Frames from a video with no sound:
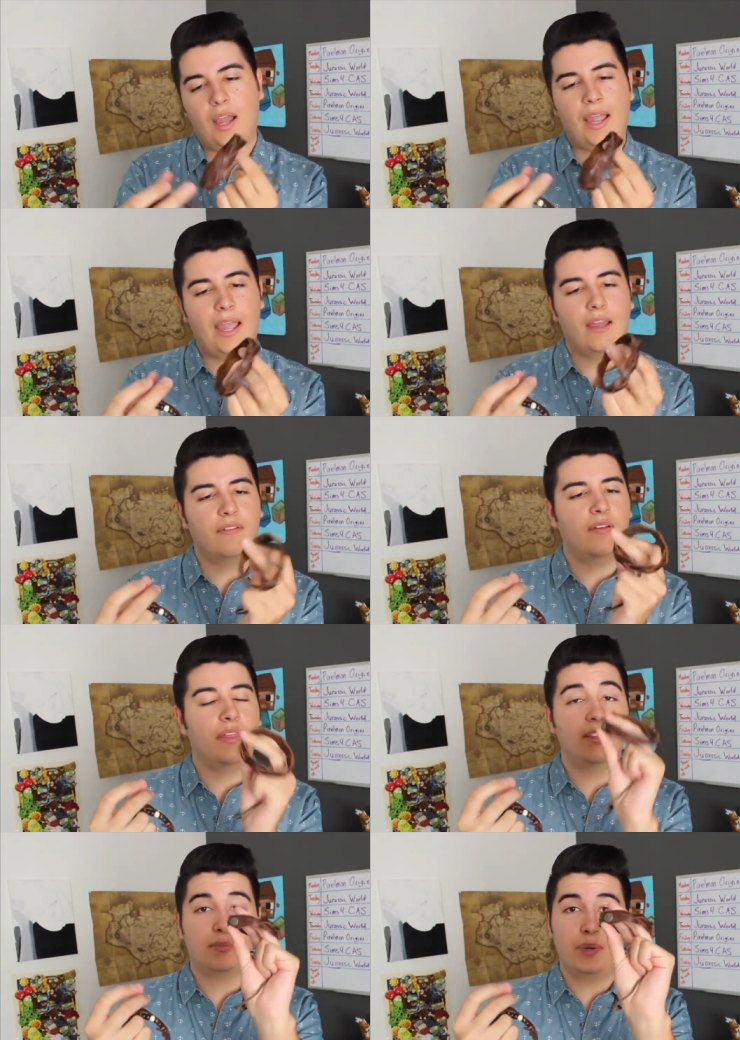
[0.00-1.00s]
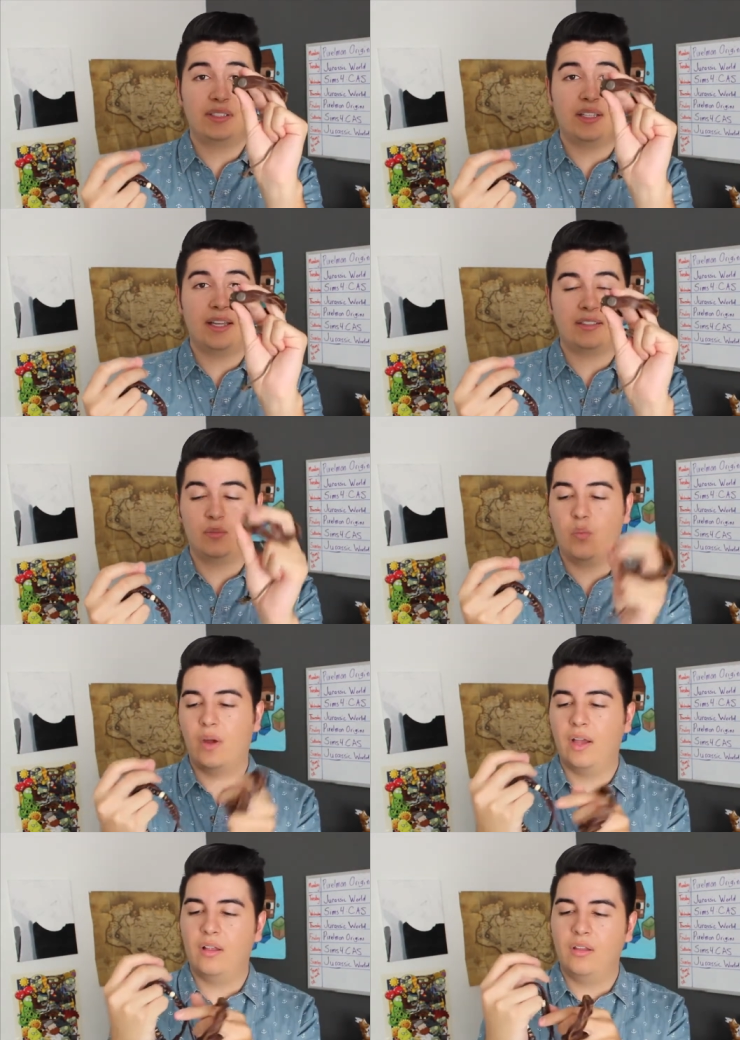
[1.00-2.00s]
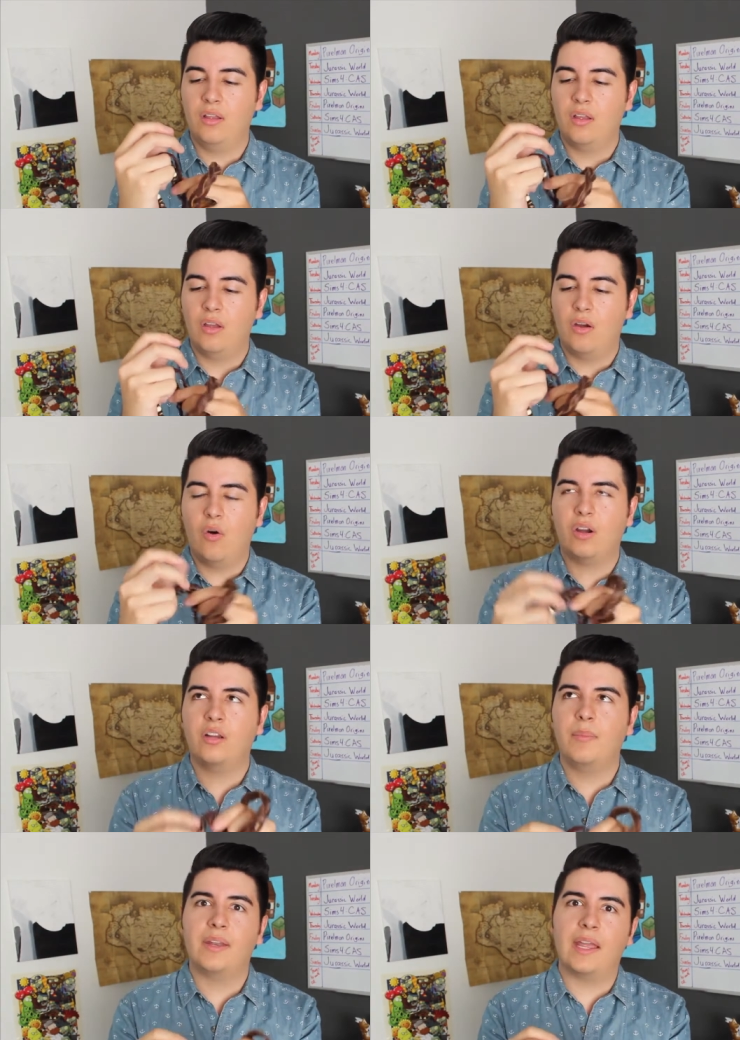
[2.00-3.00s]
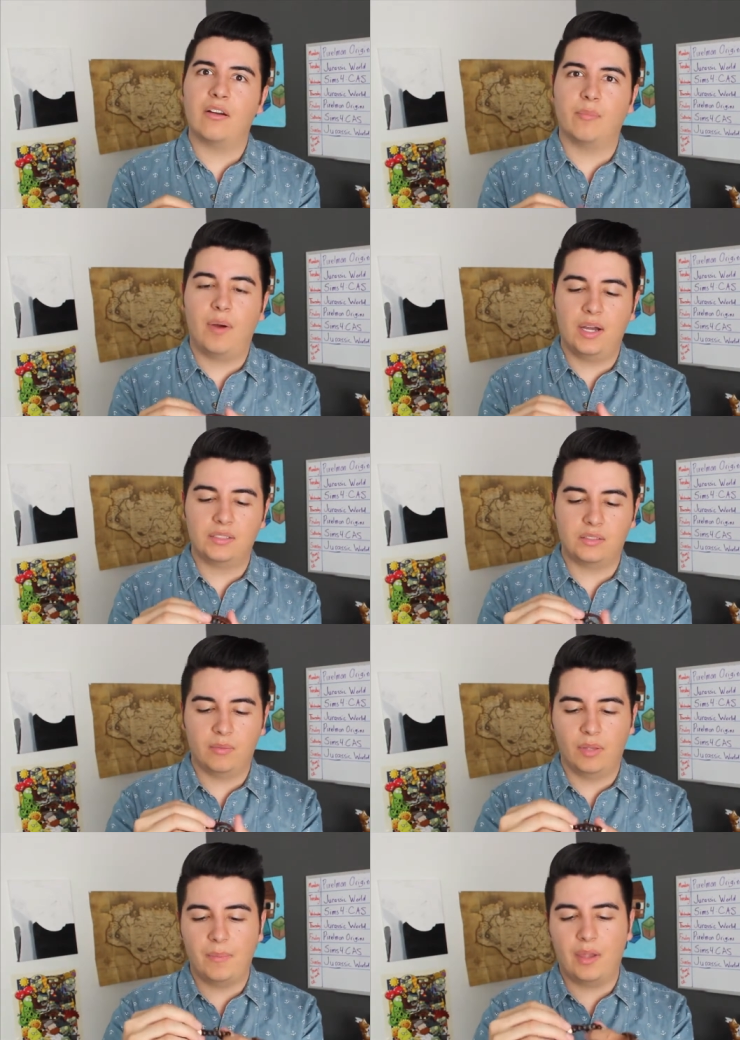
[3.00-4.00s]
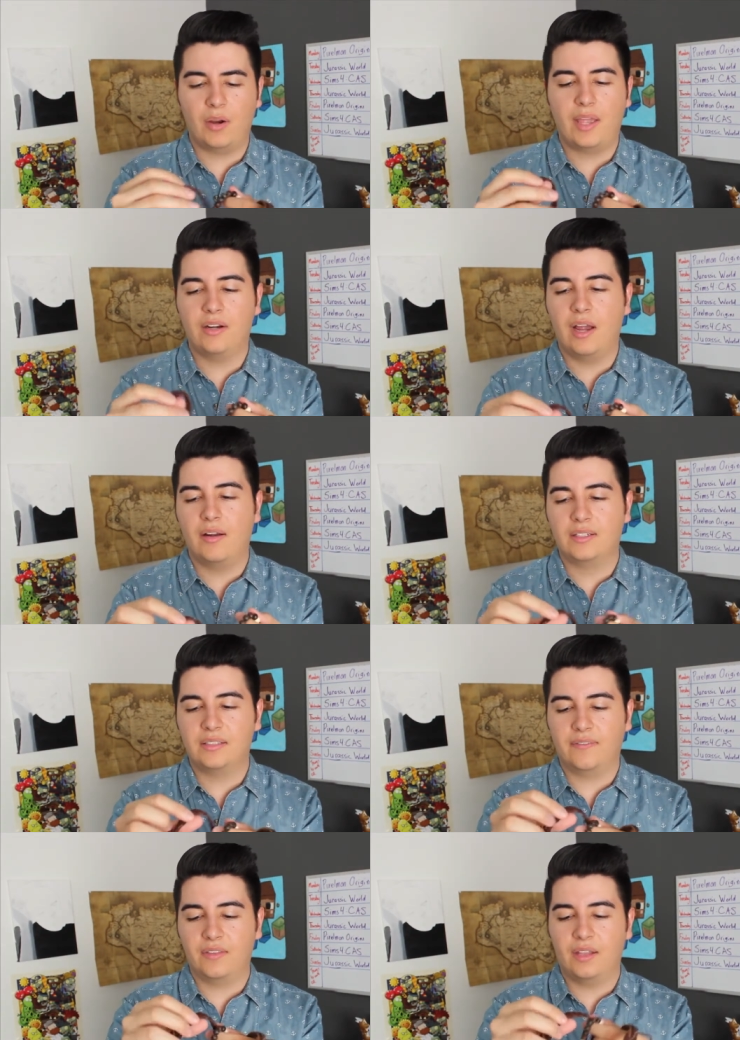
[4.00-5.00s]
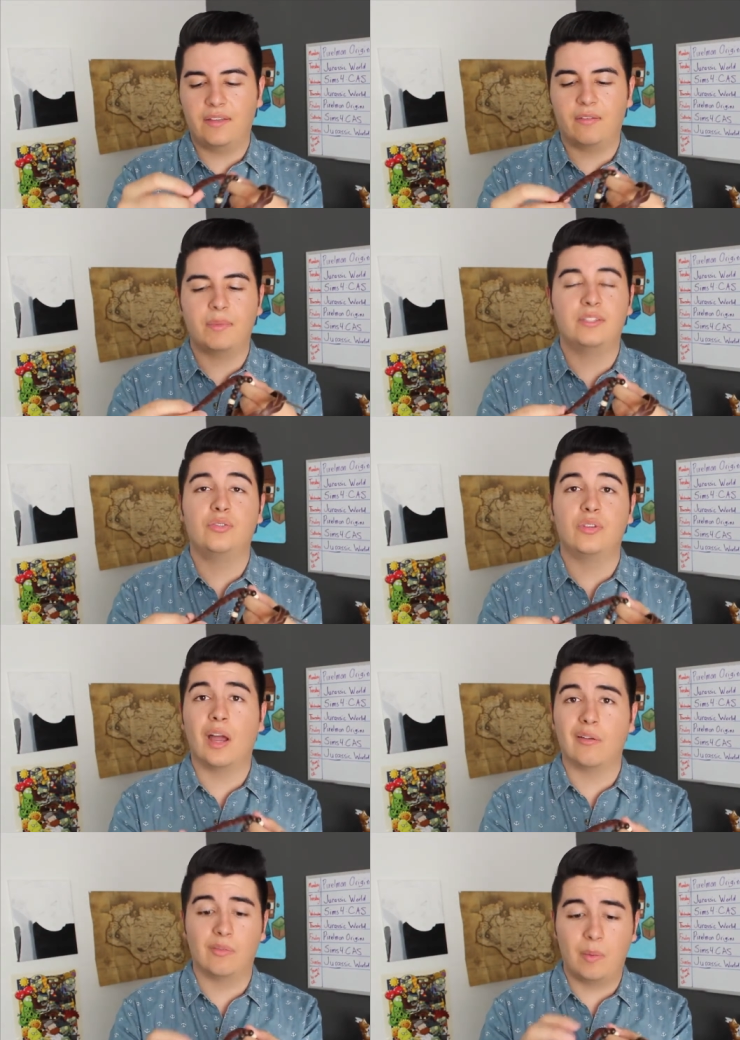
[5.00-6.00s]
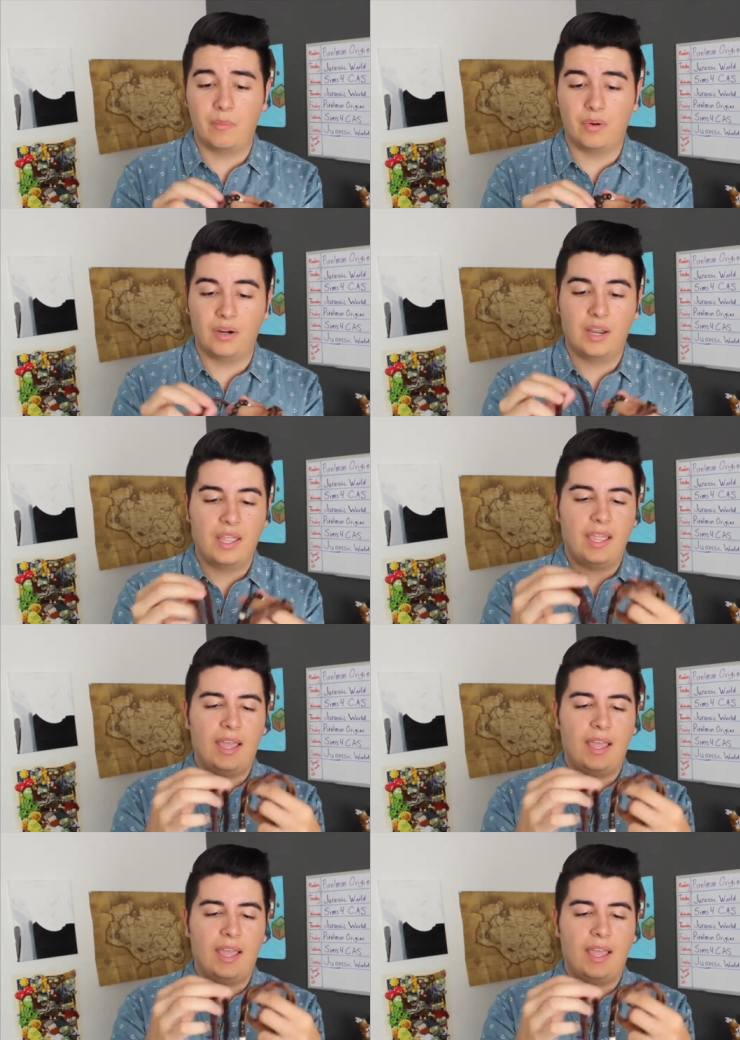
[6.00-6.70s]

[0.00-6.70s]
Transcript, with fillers: I have uh, this bracelet as well. Or it could have been Aeropostale, but I'm not, I honestly for the life of me do not remember.